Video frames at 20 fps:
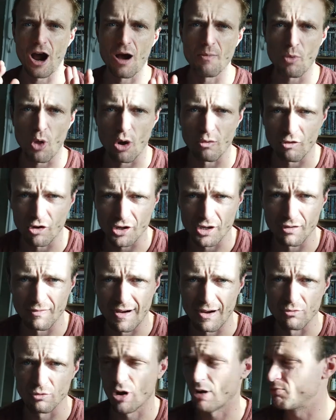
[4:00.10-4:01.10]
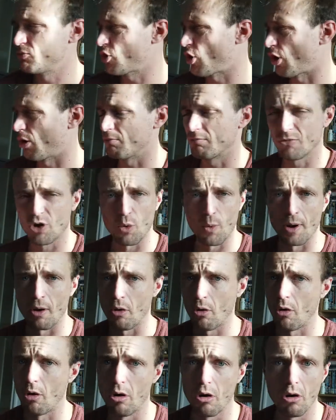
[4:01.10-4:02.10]
I'm not running around. I'm not going,
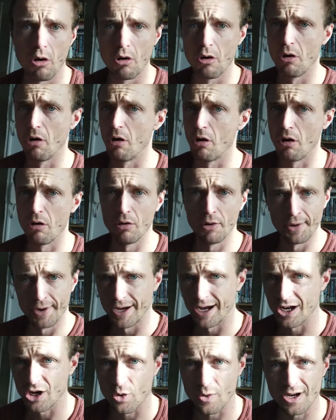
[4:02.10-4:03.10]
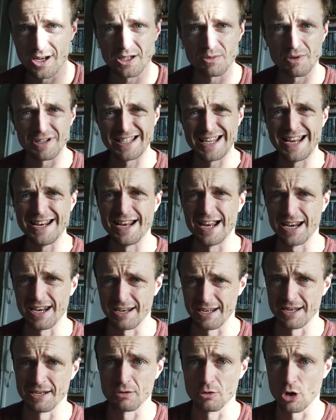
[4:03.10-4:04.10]
and going into my tin
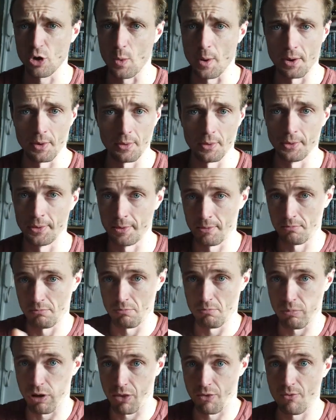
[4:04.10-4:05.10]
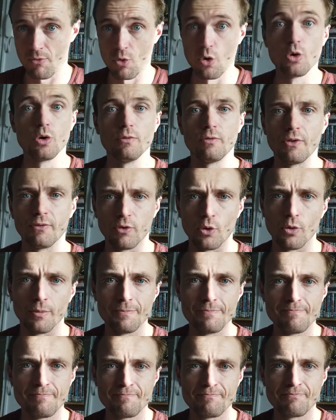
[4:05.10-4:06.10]
and going all over the floor.
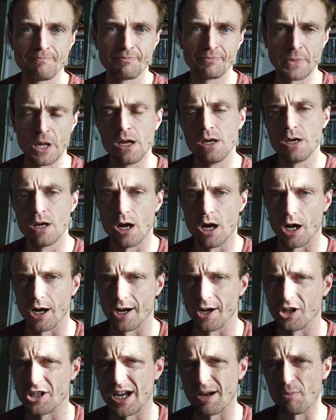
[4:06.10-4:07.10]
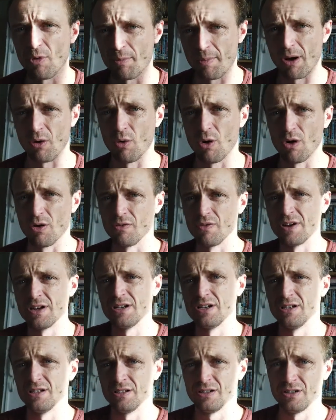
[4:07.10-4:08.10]
I can take my belt off,
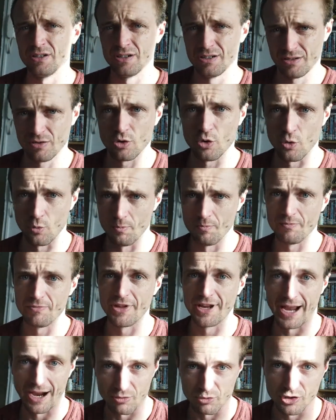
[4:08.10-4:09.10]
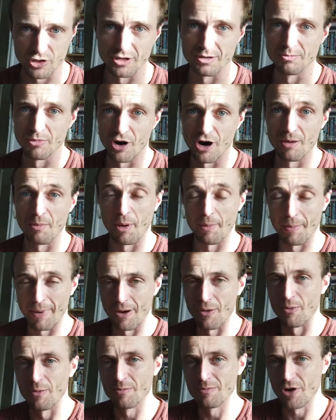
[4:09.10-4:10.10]
or the outer part of my
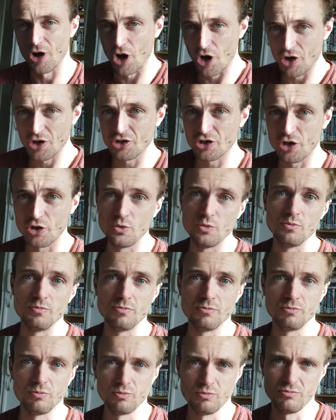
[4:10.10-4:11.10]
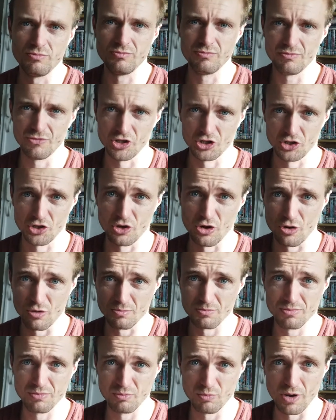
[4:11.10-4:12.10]
belt, undo the
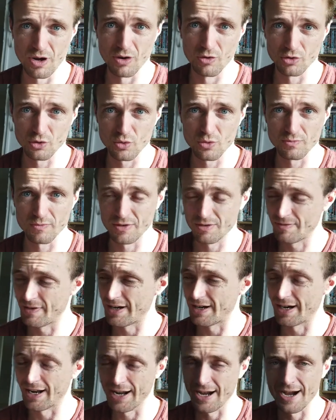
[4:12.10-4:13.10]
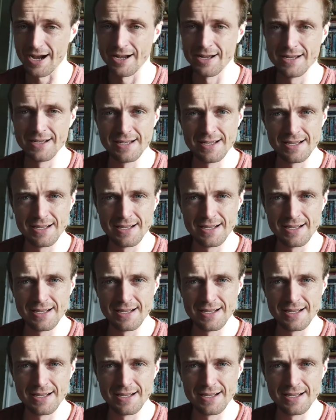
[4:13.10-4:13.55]
top where it was all thing like that,